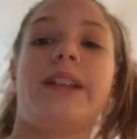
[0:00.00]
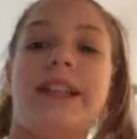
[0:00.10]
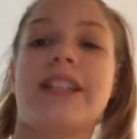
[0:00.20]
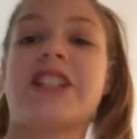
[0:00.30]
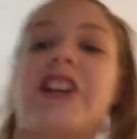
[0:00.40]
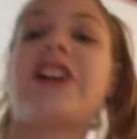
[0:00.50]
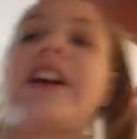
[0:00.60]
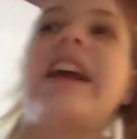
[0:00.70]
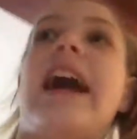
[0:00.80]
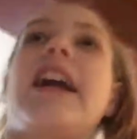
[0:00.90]
really
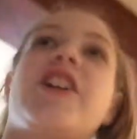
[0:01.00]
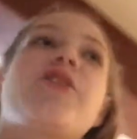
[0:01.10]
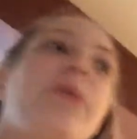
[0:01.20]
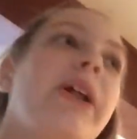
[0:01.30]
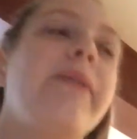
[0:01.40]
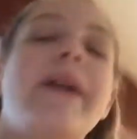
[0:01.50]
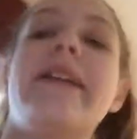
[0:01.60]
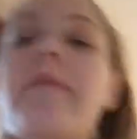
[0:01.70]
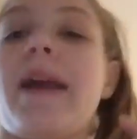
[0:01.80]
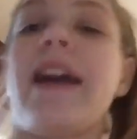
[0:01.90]
sorry. I just really
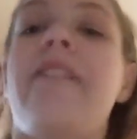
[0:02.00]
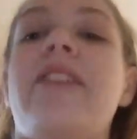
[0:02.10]
wanted to make a